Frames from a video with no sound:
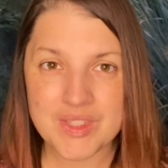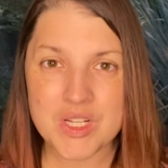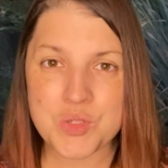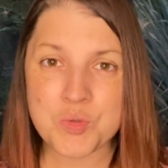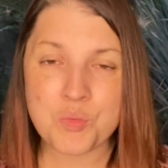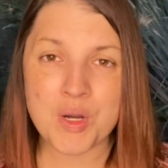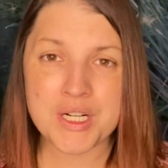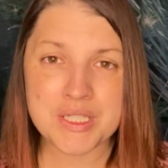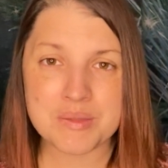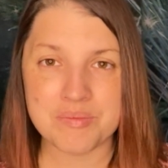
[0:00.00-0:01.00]
So what are
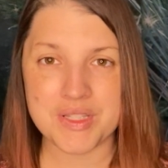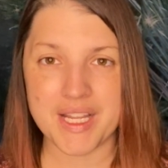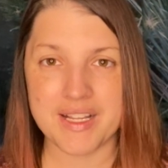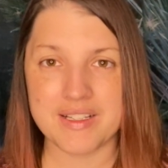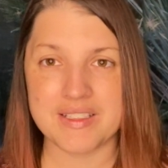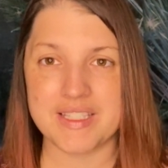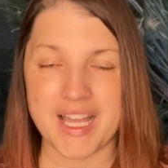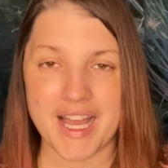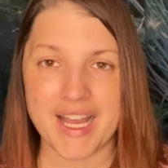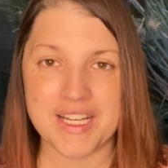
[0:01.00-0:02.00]
some things
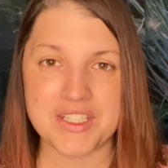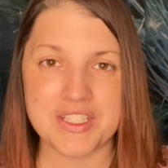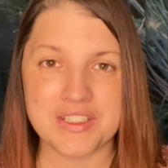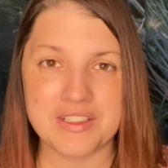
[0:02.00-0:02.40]
that